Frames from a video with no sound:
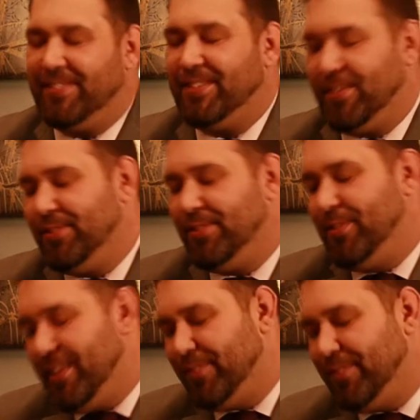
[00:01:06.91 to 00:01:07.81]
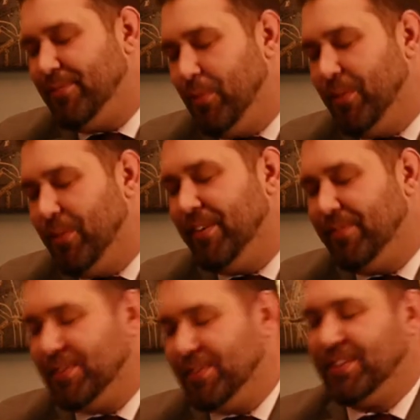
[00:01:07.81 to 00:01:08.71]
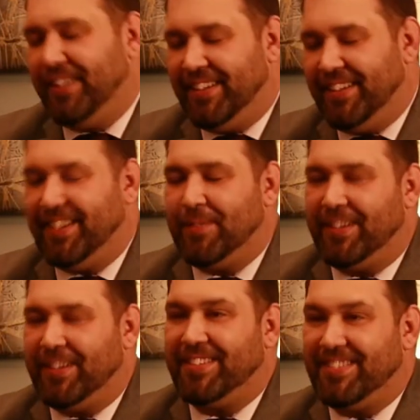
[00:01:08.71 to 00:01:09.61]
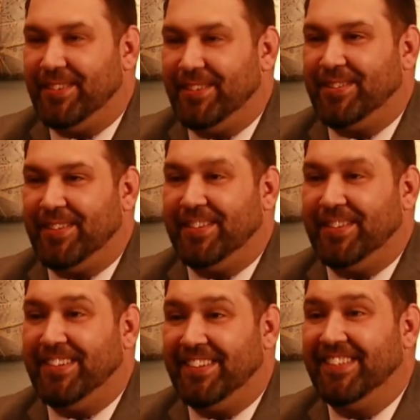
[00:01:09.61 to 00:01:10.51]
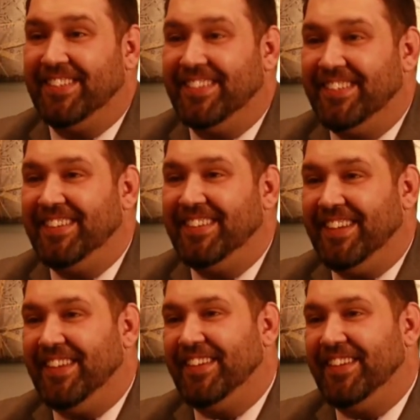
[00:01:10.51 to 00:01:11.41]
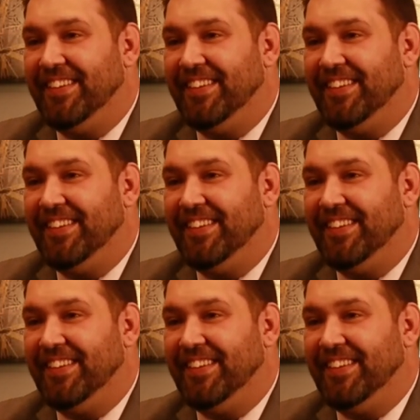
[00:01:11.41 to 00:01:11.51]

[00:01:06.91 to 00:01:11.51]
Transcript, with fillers: Sorry, so 2004 unofficially, and then got my license in 07. 2004, and then 07.